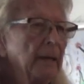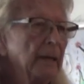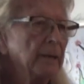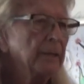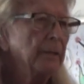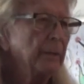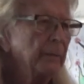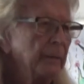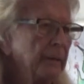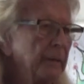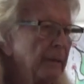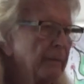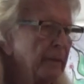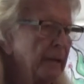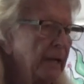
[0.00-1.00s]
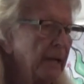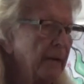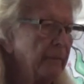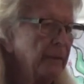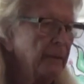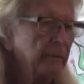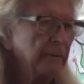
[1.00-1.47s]
And so you definitely
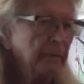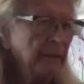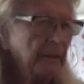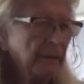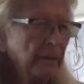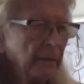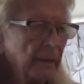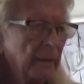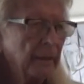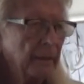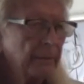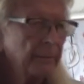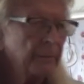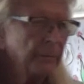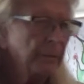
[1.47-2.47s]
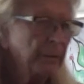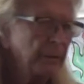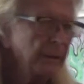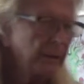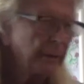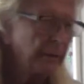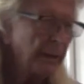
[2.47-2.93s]
have to uh, look
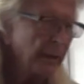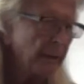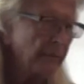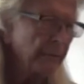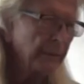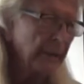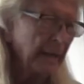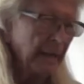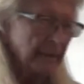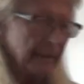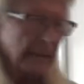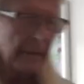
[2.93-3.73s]
carefully at